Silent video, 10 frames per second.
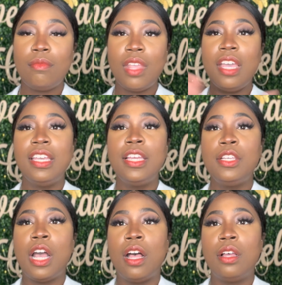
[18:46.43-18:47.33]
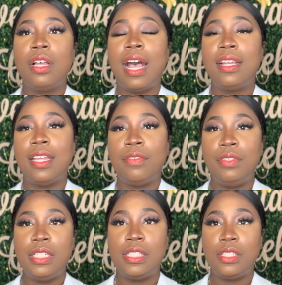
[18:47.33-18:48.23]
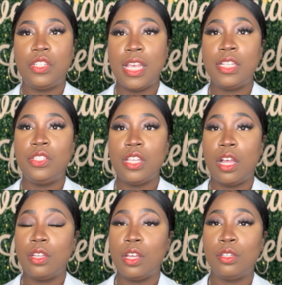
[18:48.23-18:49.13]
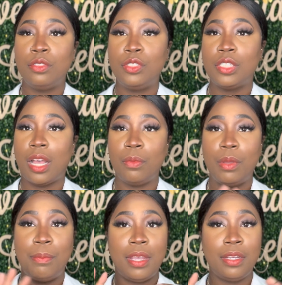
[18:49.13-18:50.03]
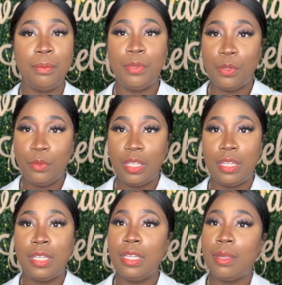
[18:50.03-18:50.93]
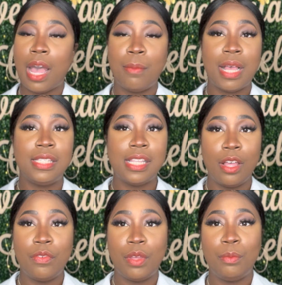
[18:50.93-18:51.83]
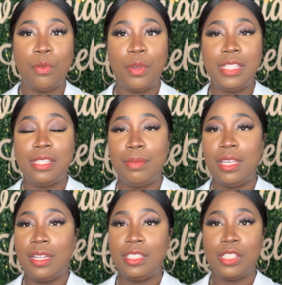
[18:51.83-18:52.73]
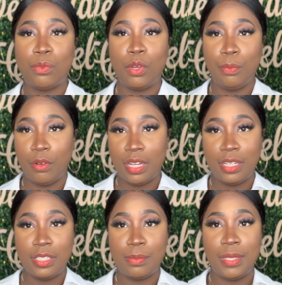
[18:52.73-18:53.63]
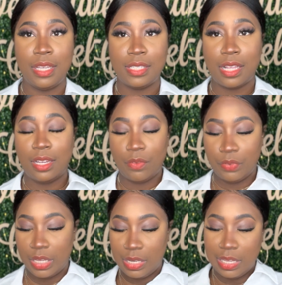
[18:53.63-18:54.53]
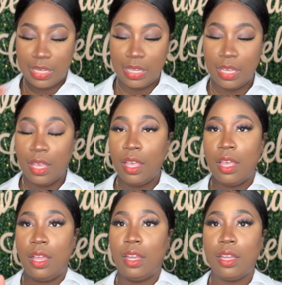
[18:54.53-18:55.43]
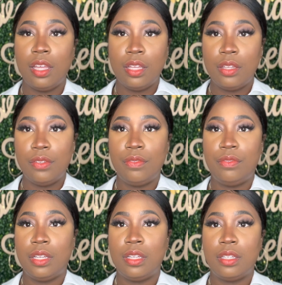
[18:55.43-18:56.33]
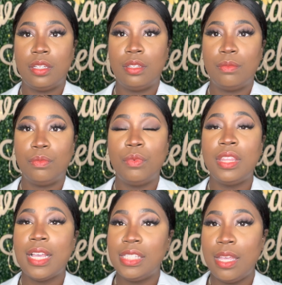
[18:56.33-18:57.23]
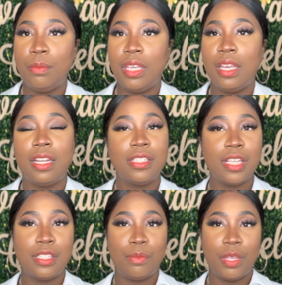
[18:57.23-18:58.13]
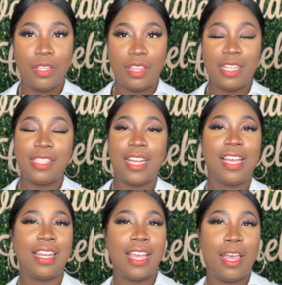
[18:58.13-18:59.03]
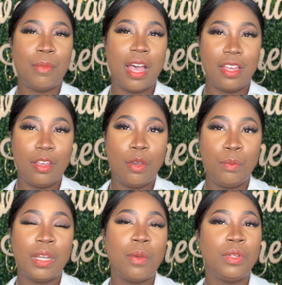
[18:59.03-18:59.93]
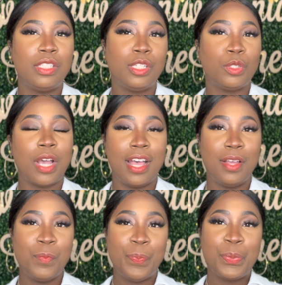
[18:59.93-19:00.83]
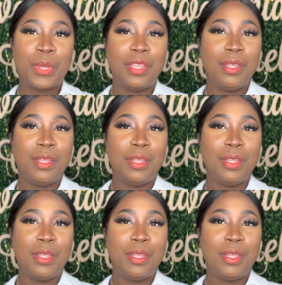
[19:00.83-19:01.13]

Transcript: Again, y'all, I definitely suggest y'all go shop with Merit Beauty. I myself am going to be getting some more products because I definitely loved what they sent me. And I saw some other things that I kind of had my eye on, but I wanted to try the